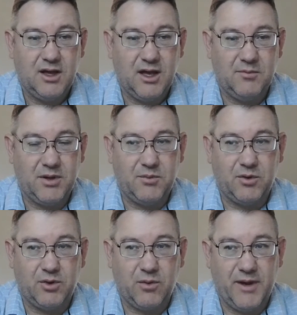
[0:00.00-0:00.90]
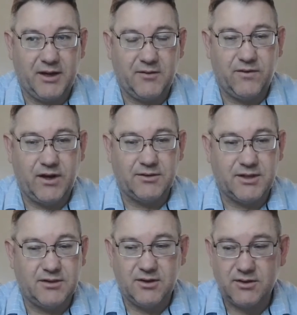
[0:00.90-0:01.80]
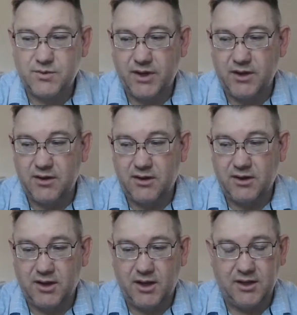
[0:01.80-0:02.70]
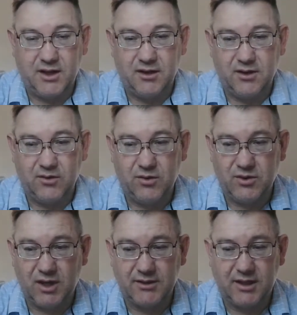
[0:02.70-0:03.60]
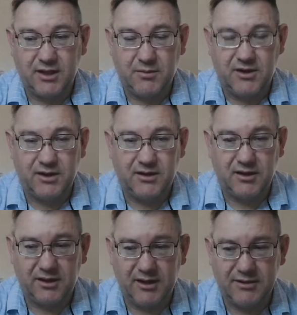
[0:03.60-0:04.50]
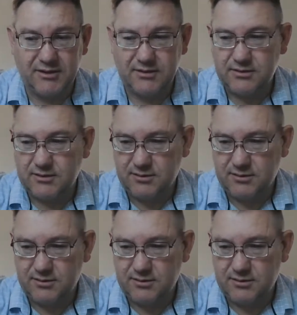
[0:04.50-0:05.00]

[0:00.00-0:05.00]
And people go back and file 10 years when, again, you talk to anybody in collections,